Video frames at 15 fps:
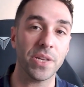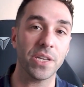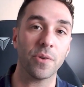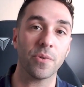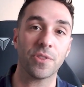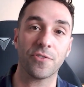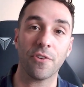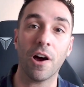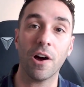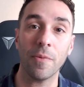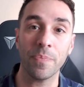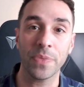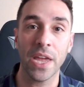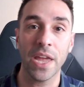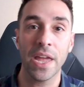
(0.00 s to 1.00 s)

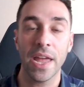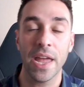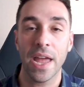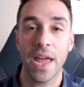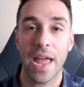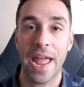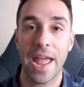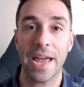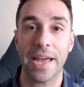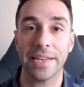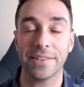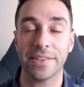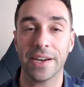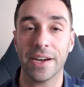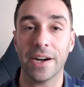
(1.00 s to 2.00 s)
withdrawal,
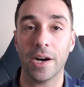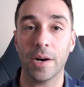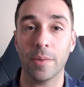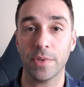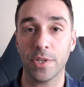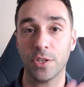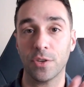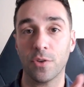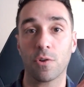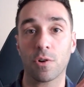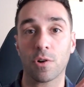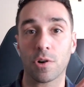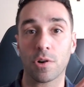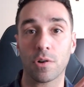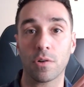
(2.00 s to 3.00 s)
and um,
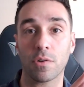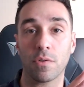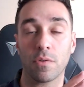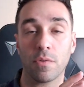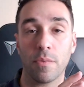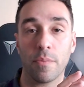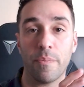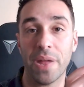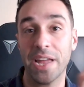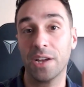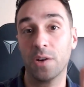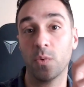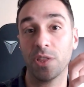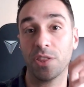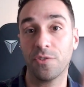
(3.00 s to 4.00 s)
your
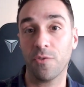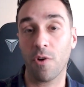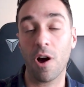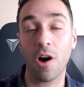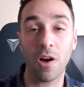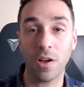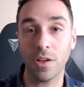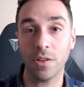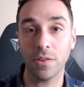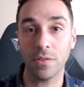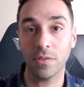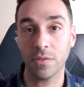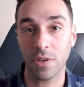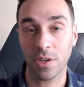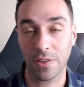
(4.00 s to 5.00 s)
bank withdraw
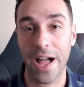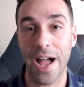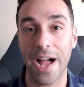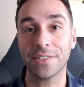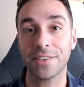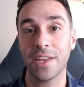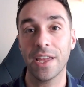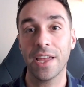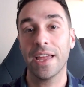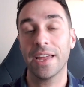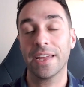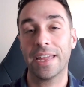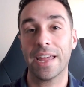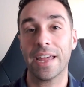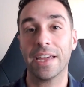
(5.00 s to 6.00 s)
class
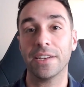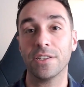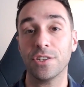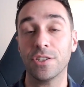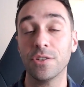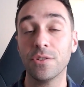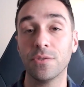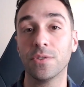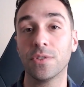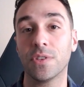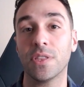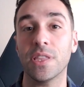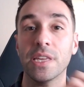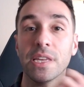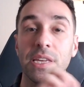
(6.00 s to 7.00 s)
can use
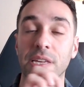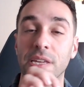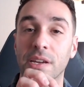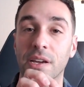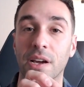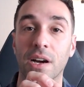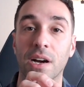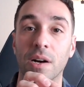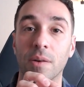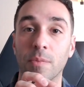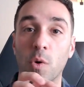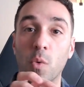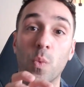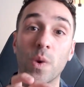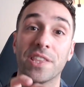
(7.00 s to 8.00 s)
the um,
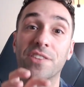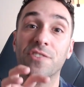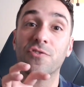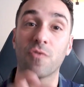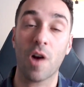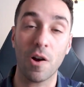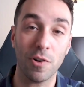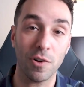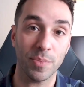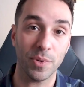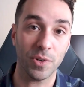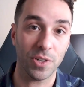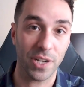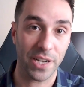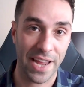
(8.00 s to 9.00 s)

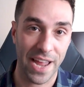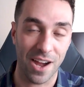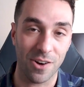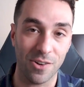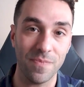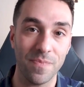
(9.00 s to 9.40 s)
withdrawable account.